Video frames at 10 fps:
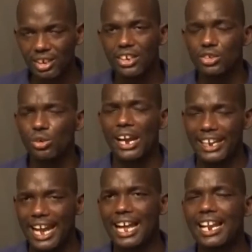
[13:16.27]
So I
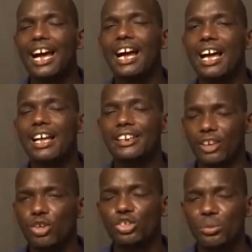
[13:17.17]
honor the
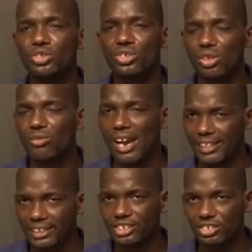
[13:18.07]
contributions of
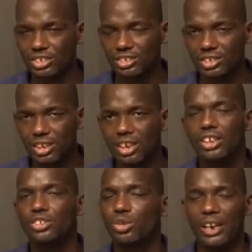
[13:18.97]
other teachers.
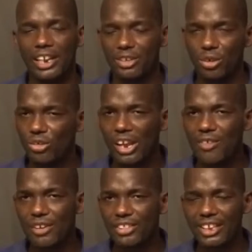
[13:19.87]
So I don't know
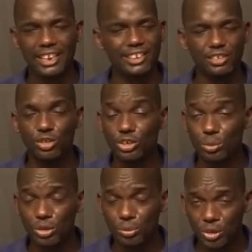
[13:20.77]
everything, I just know a
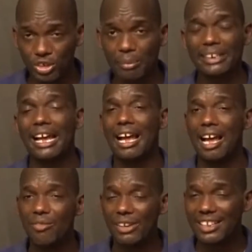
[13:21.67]
small portion, but I
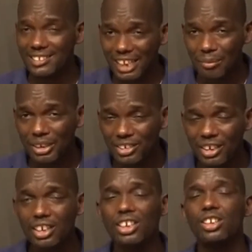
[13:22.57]
have an assignment
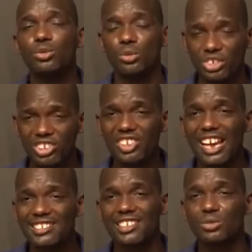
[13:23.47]
to teach
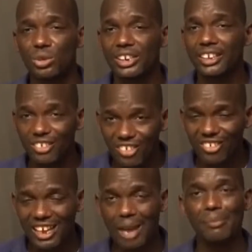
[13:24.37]
others what I know.
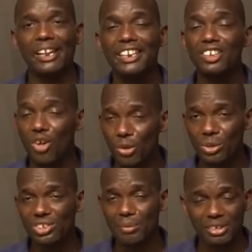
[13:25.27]
I'm learning
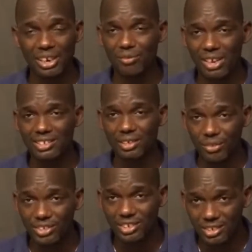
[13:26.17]
always about advanced
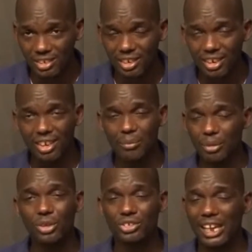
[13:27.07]
physics
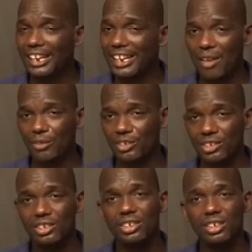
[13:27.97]
because I love it
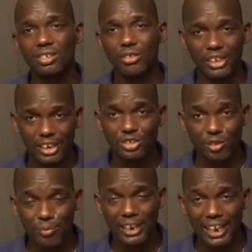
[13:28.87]
for the rest of
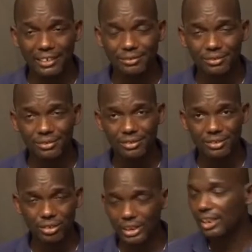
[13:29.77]
my life.
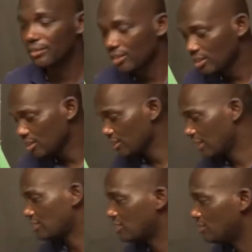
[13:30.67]
Okay,
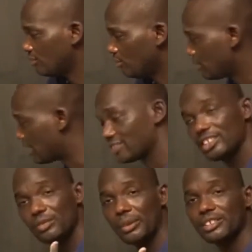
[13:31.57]
does it
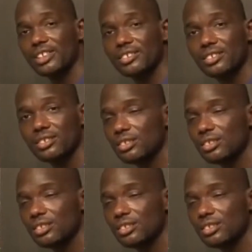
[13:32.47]
make sense?